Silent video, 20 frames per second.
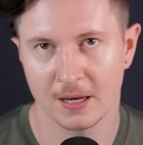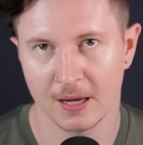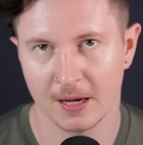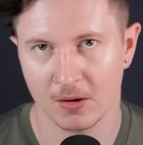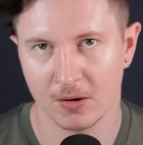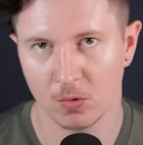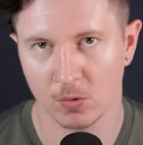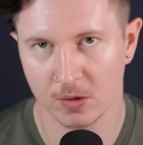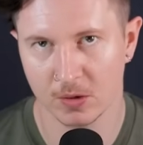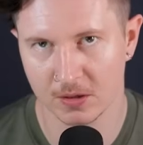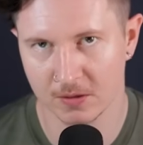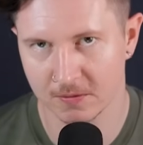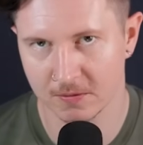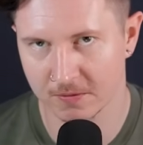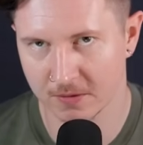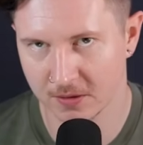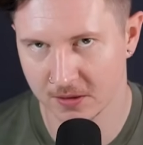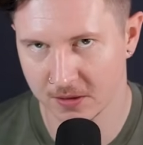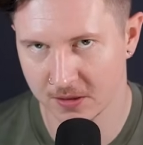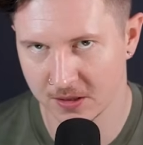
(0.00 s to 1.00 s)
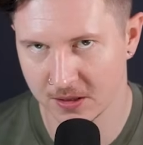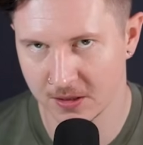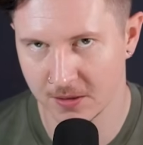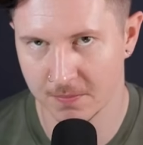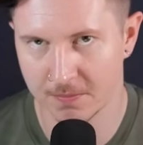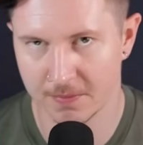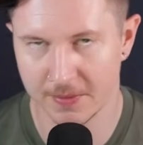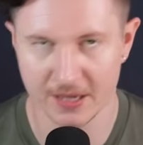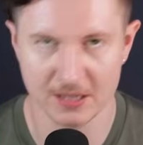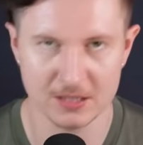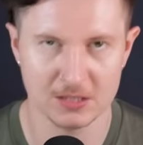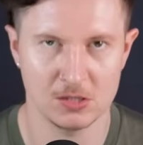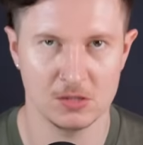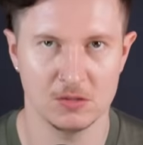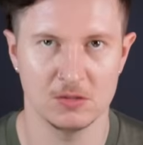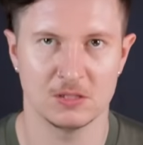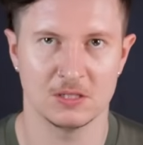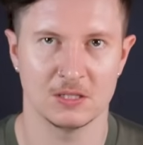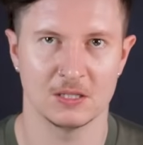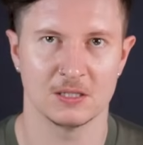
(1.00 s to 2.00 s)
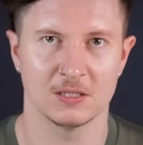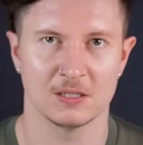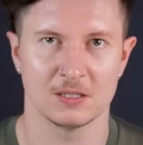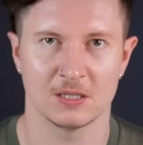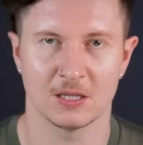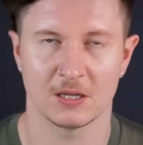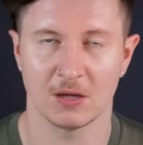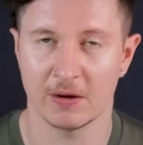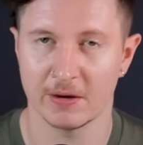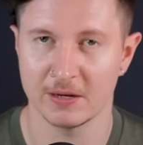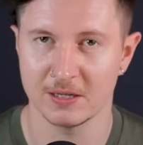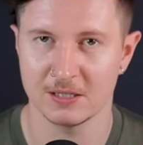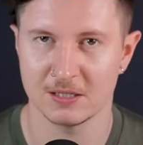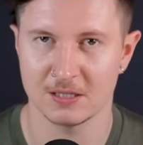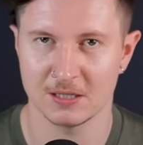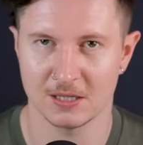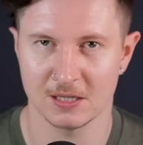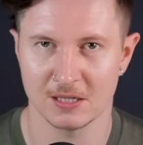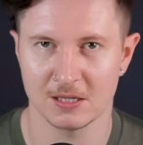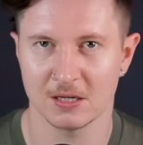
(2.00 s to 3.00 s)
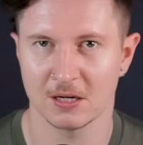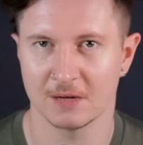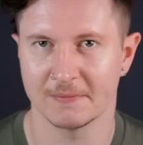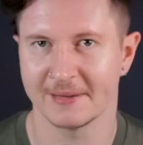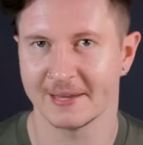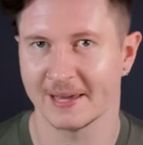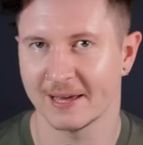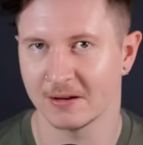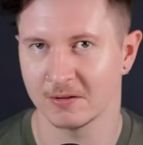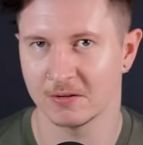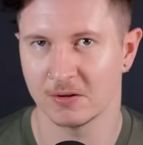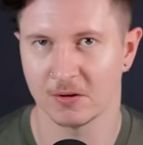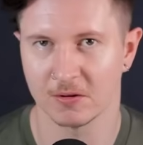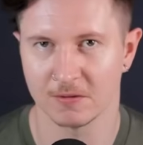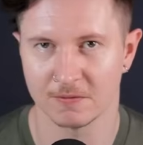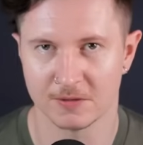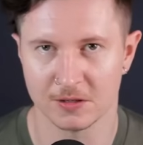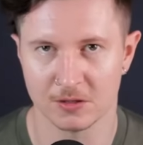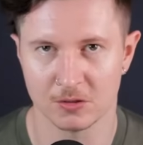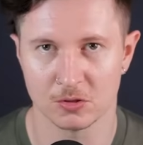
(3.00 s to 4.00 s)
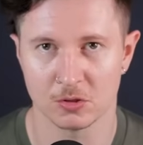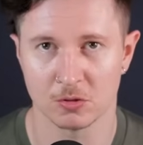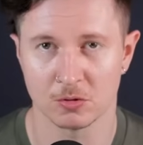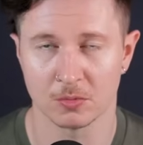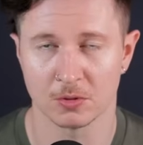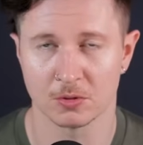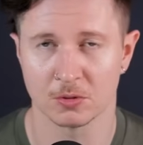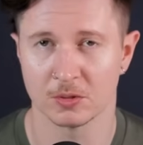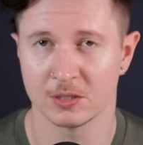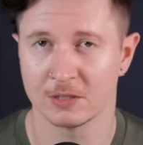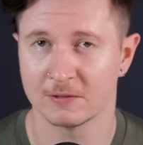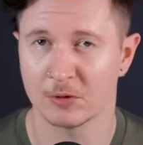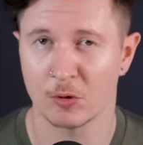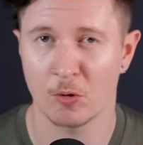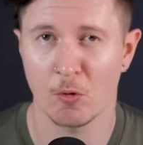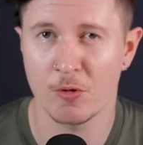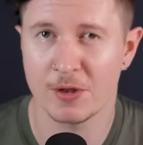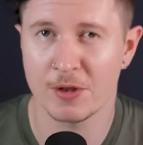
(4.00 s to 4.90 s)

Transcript: Now, one of the best uses that I see coming out of the new Sora model is for